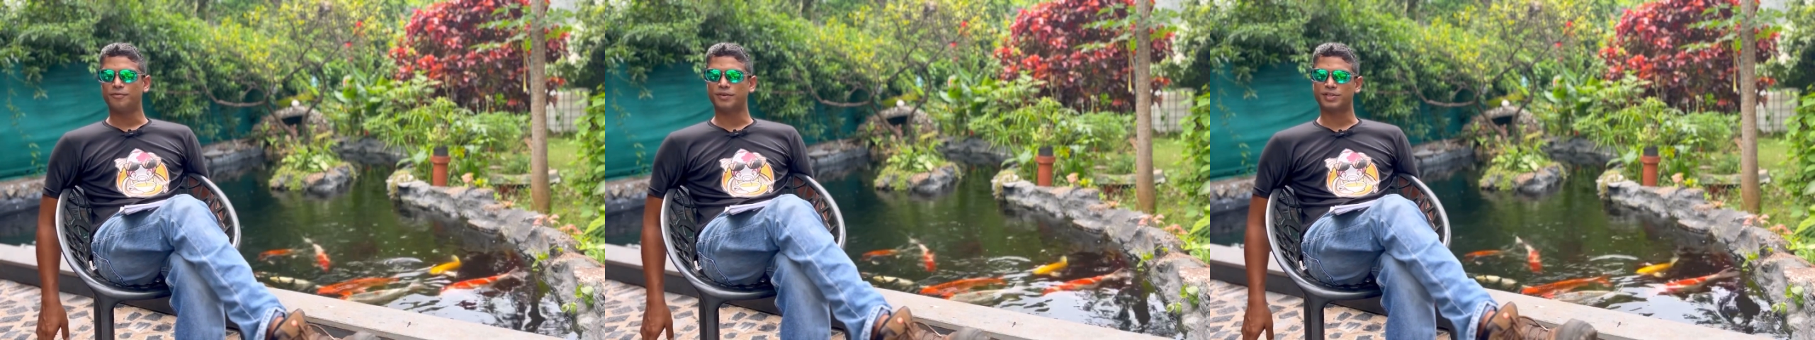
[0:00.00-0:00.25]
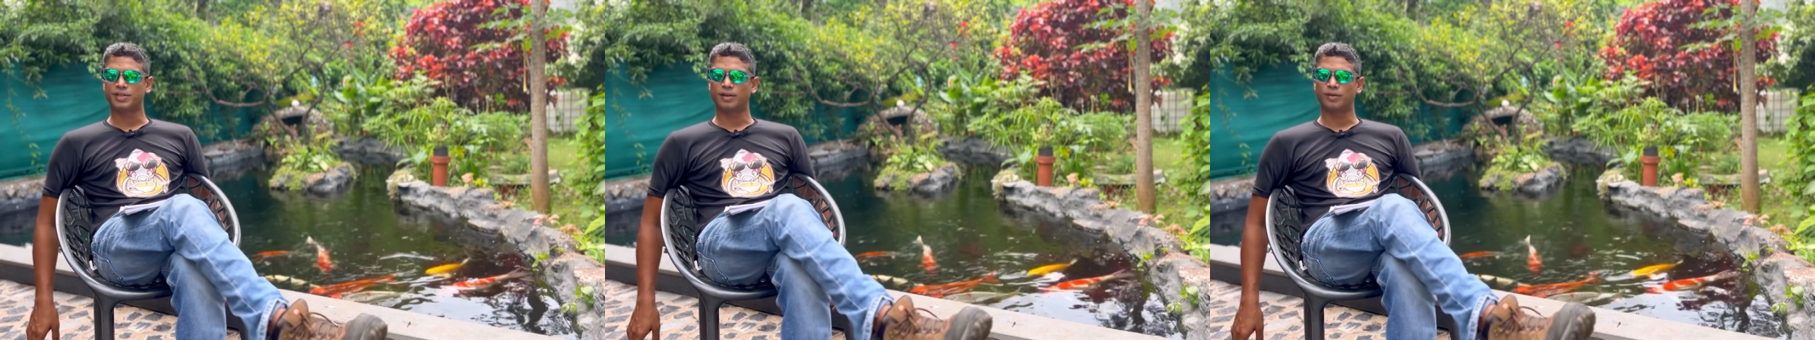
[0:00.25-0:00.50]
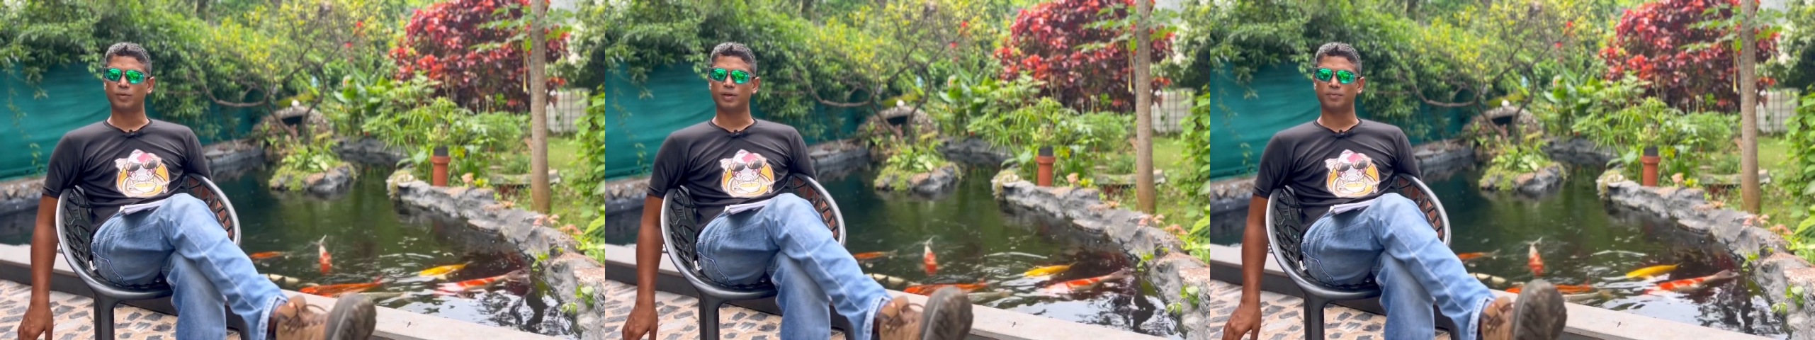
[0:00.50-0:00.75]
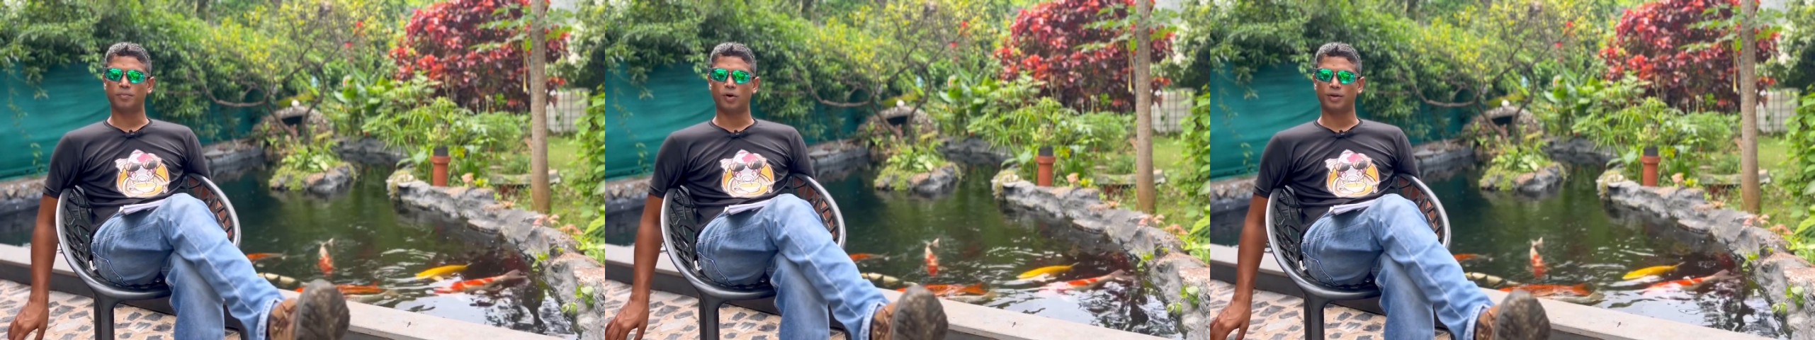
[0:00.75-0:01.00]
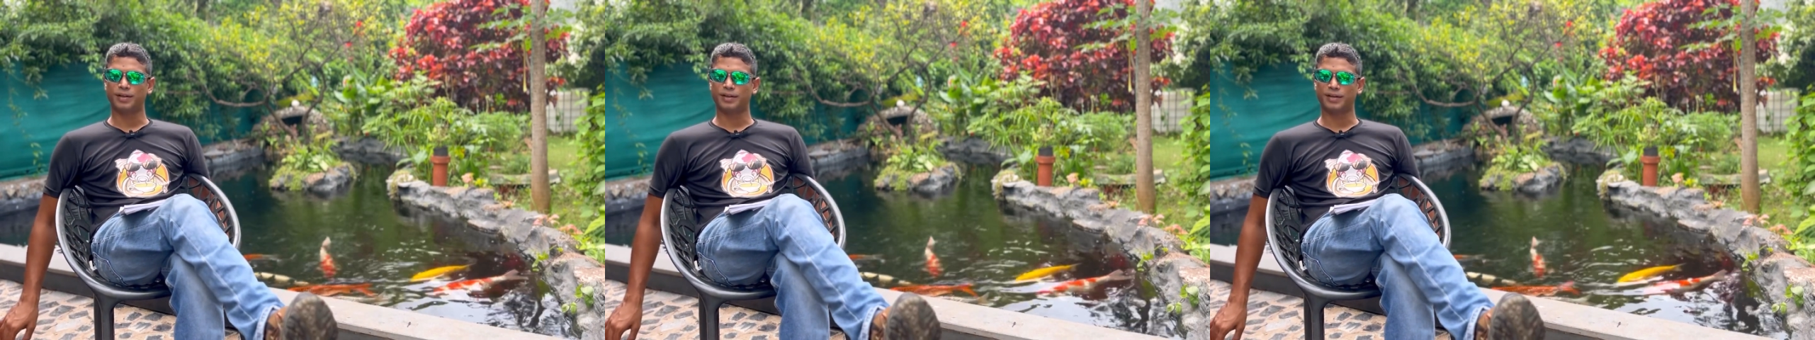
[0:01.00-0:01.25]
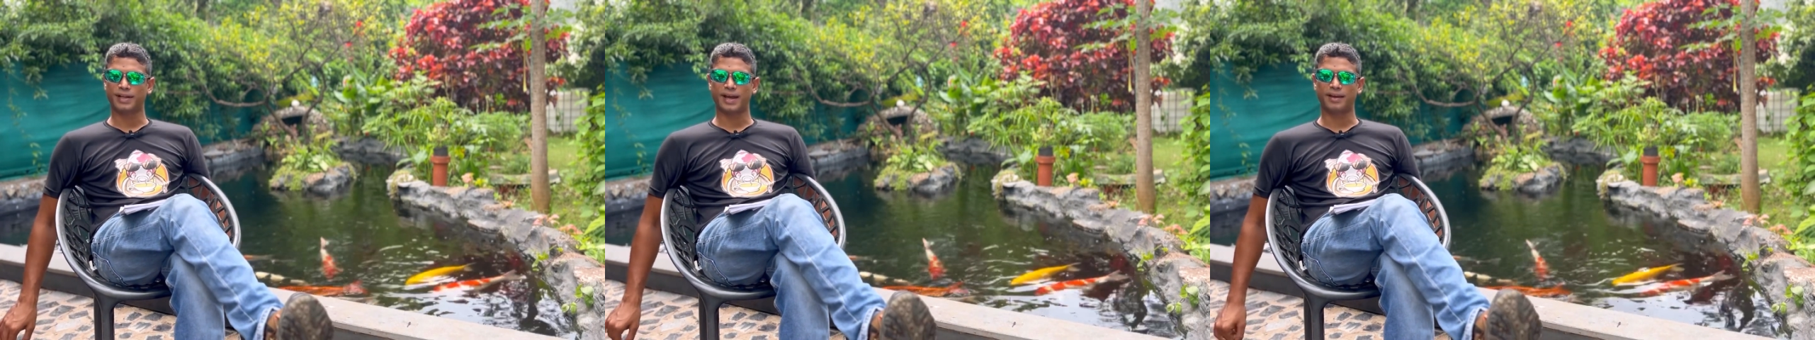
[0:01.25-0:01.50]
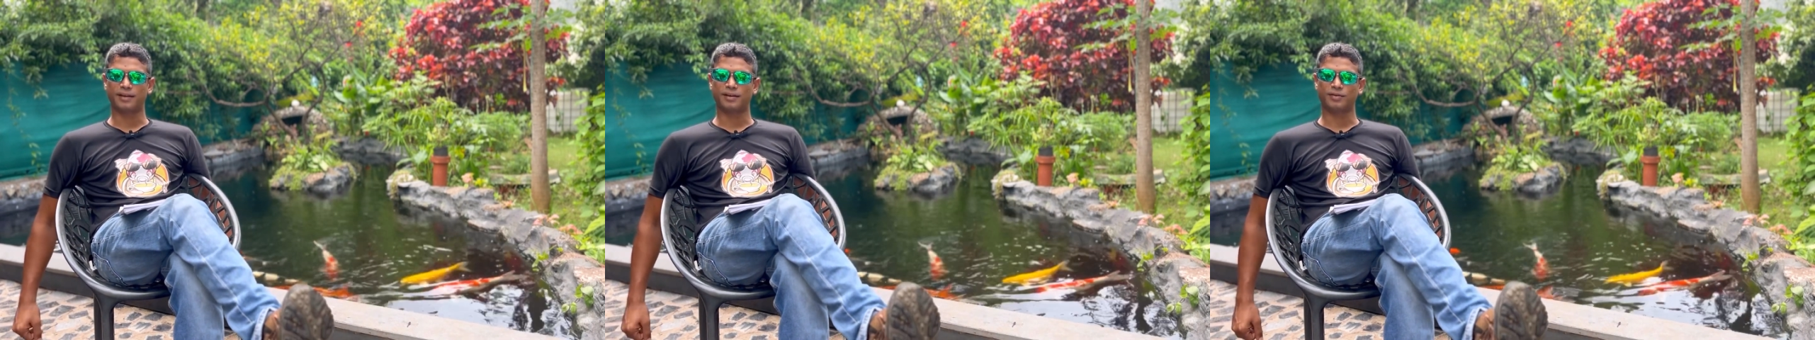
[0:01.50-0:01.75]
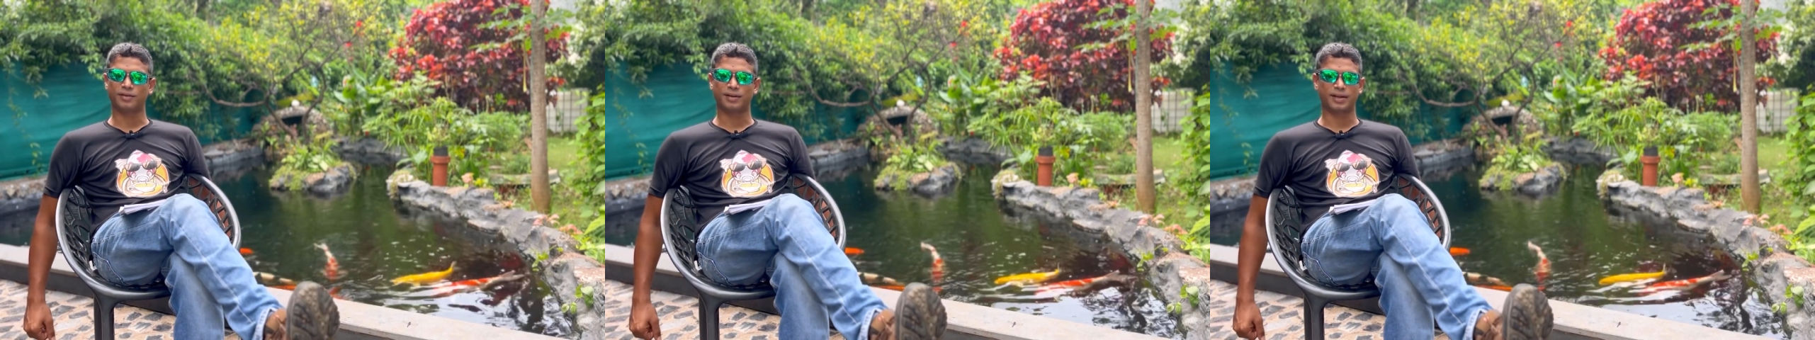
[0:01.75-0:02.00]
fish that are worth more than the tank
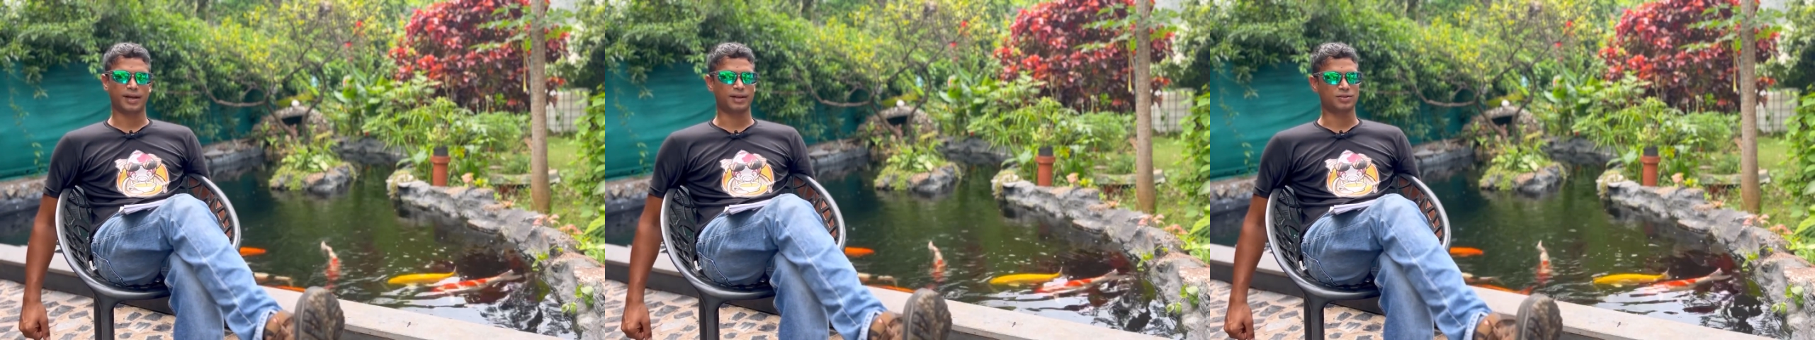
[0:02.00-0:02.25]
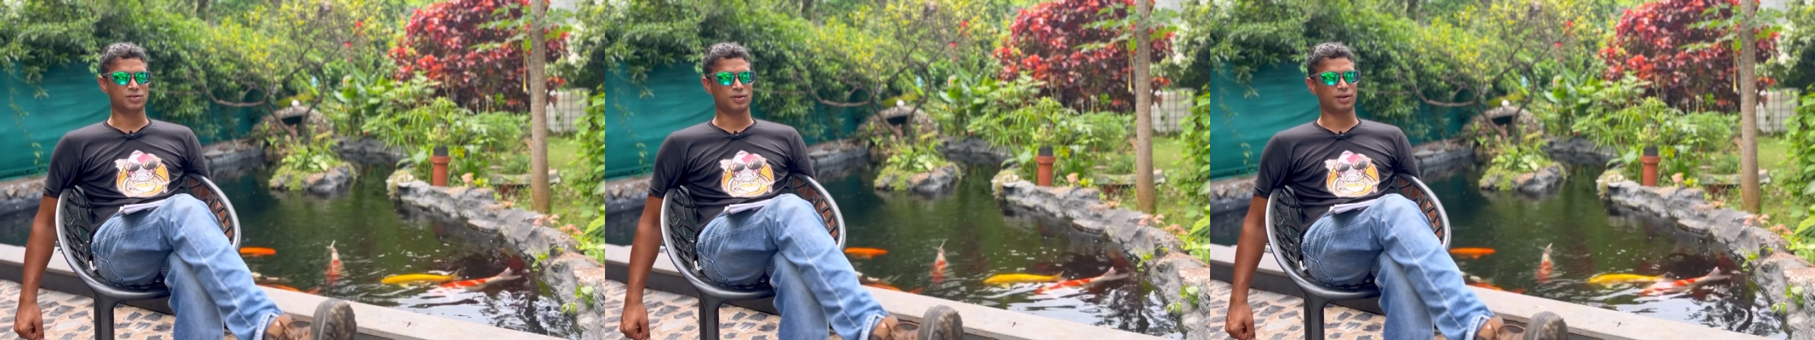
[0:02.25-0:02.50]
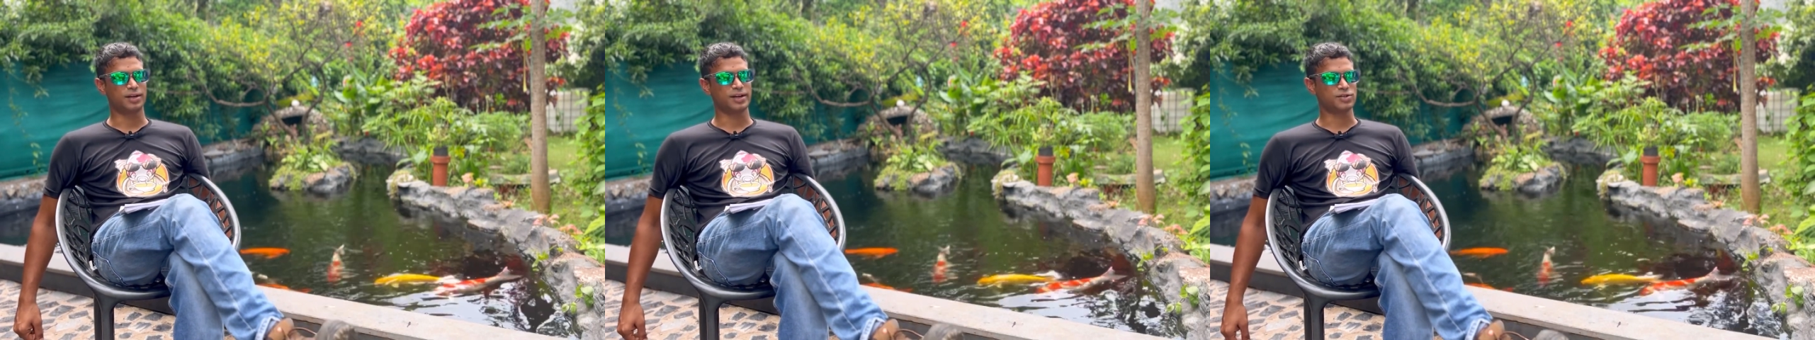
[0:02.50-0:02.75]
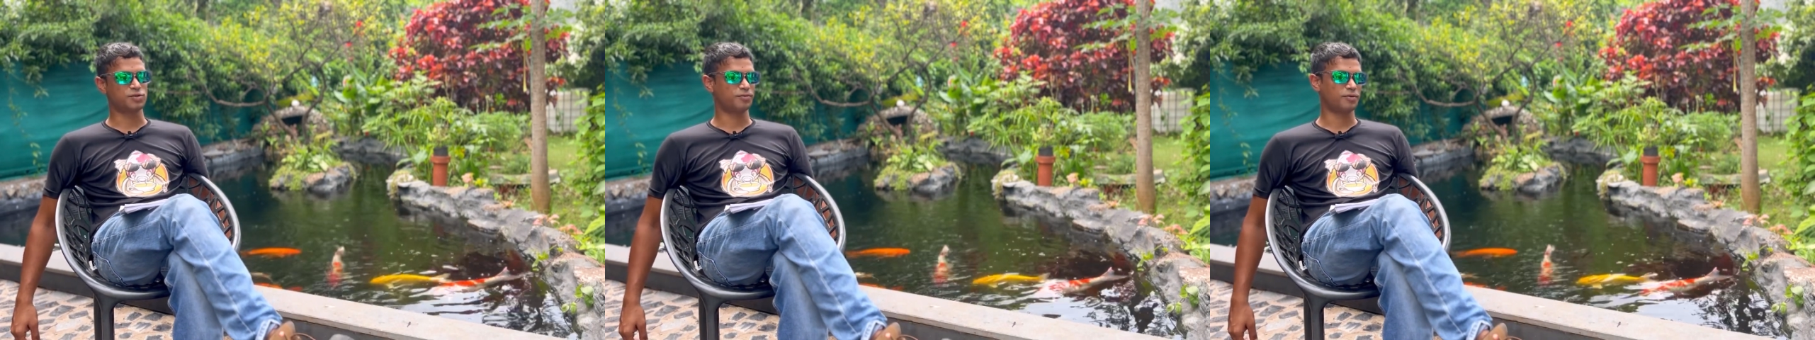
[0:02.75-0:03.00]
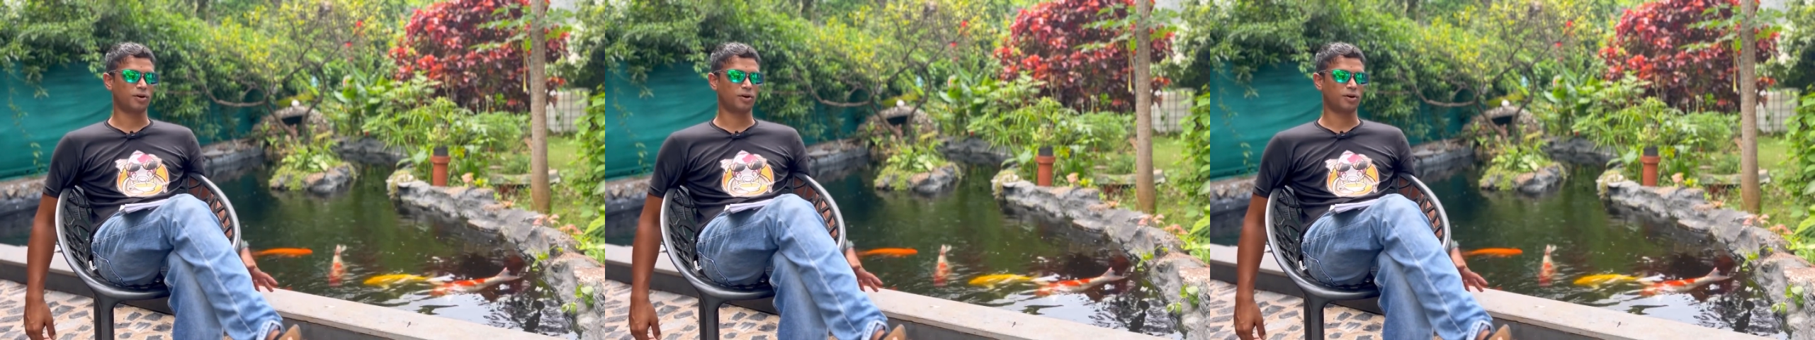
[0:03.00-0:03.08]
into the tank. So unless you've